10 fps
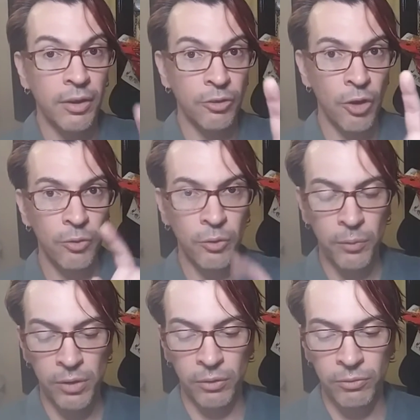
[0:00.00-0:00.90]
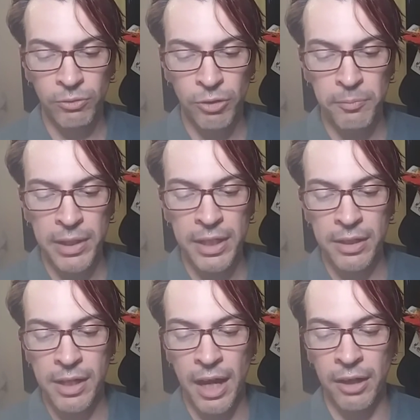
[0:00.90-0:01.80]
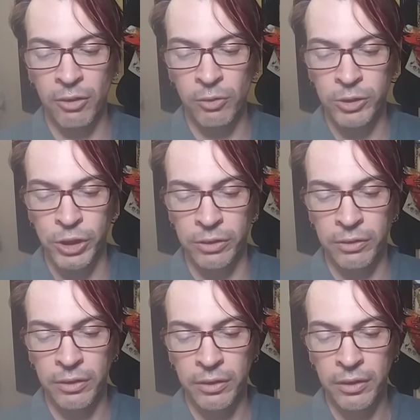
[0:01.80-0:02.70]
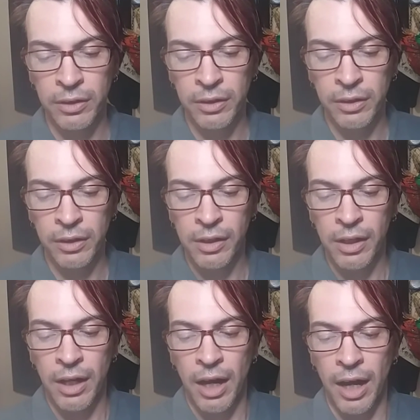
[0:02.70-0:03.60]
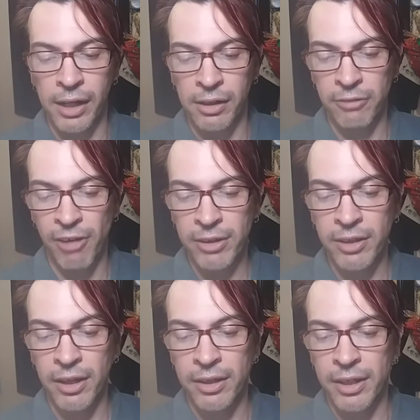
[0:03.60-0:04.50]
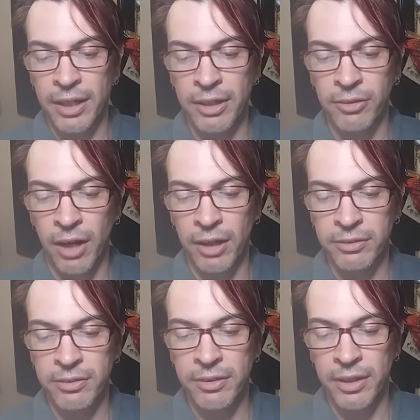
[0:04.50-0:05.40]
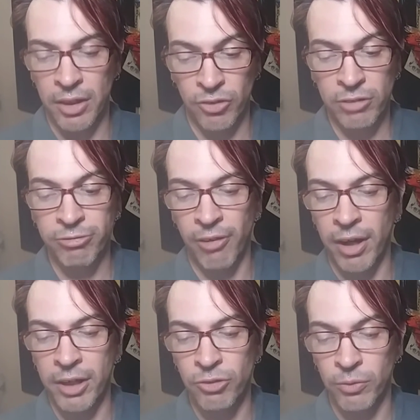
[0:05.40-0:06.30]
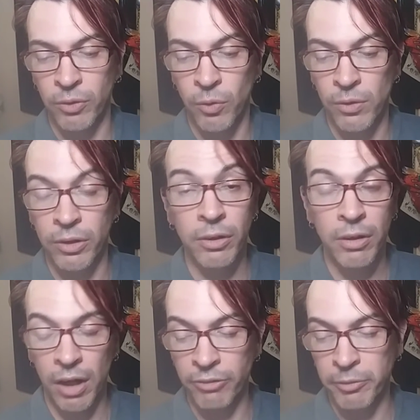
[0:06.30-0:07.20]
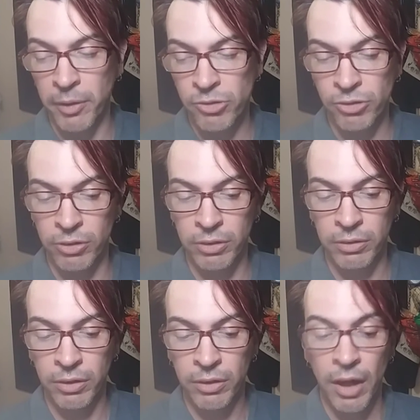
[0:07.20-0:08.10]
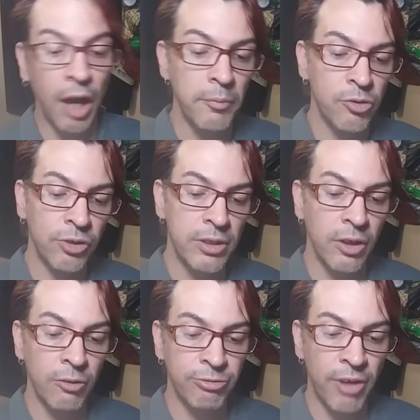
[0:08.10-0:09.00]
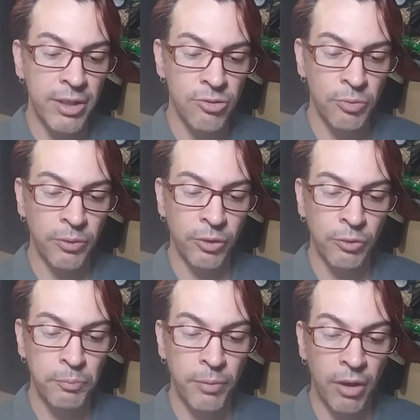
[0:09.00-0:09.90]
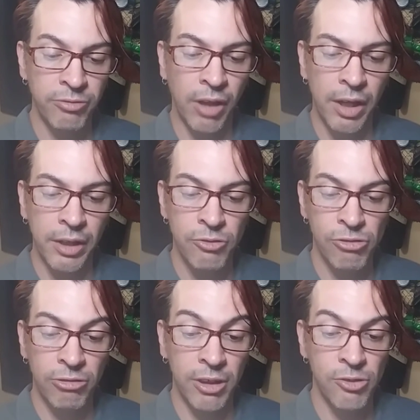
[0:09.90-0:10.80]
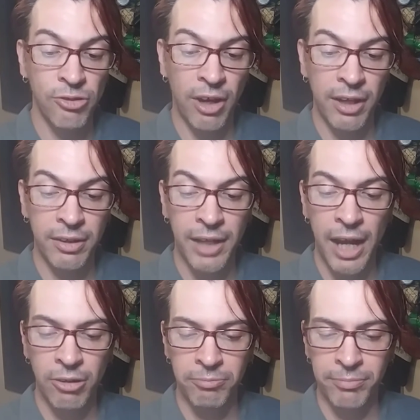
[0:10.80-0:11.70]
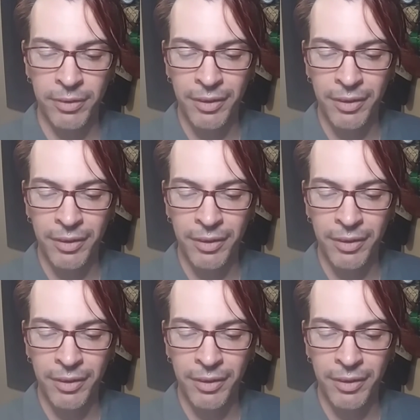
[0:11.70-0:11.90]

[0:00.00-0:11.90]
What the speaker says: Know the world to be an illusion. Airavata in rat is confined to a corner of a mustard. A mosquito fights with a group of lions inside an atom.